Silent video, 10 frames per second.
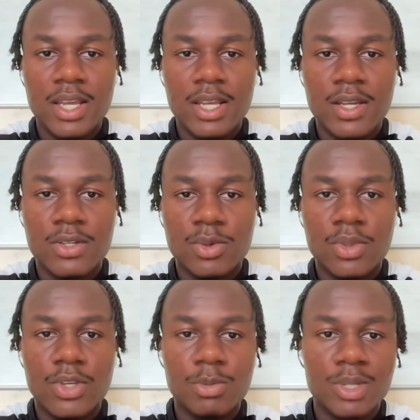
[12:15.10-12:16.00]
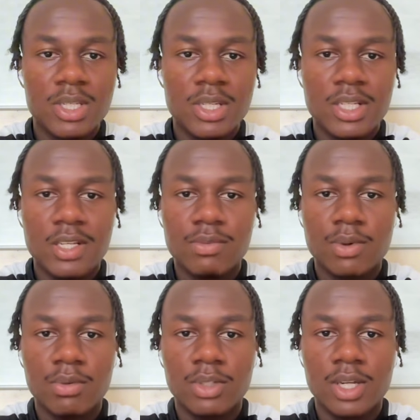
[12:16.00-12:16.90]
a squad that's been successful
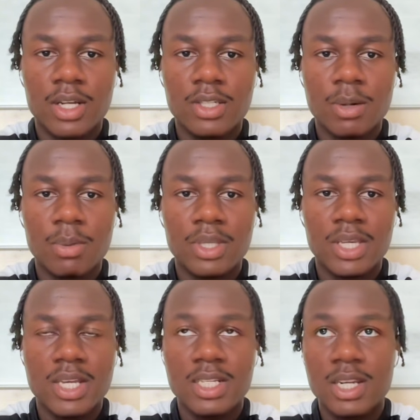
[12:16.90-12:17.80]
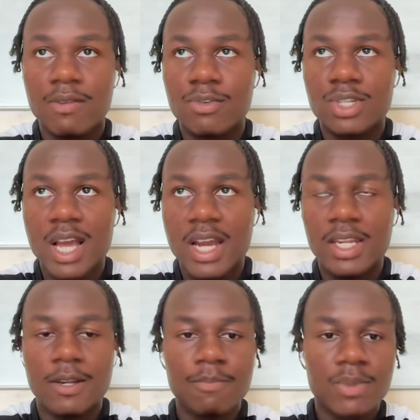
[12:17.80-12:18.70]
over the last couple of years, and they've just
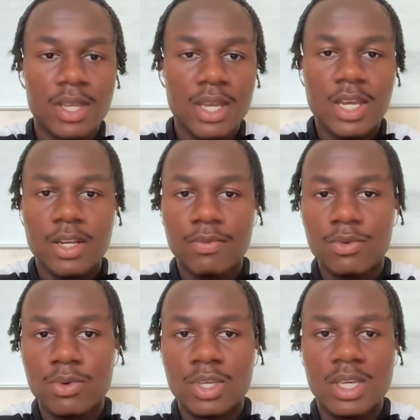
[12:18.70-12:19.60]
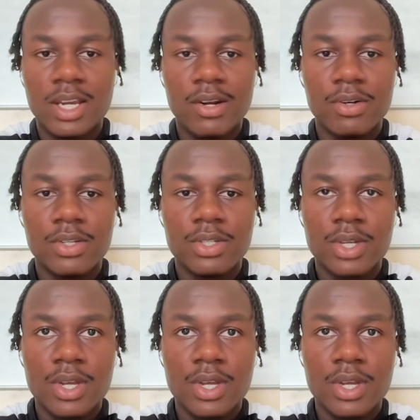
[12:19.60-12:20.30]
added in a few key areas.